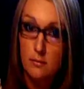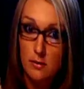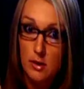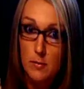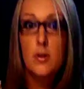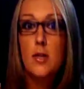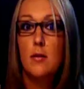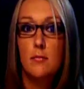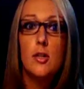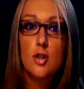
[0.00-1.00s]
deeply
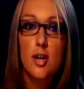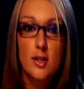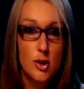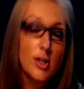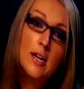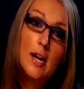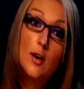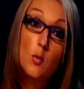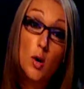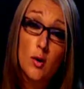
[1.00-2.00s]
entrenched, in
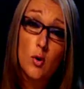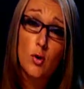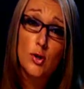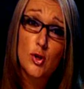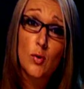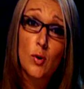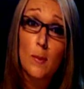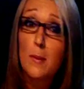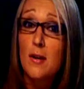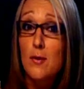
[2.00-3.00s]
one or two or
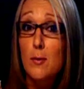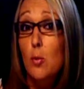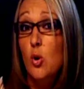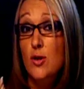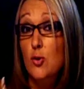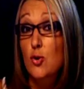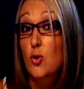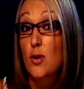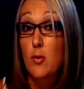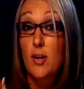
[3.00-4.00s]
maybe even more social
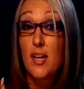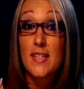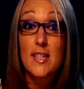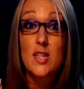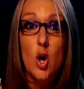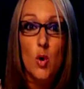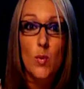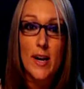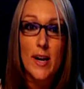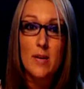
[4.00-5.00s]
networking sites
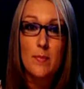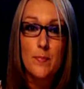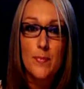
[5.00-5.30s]
already?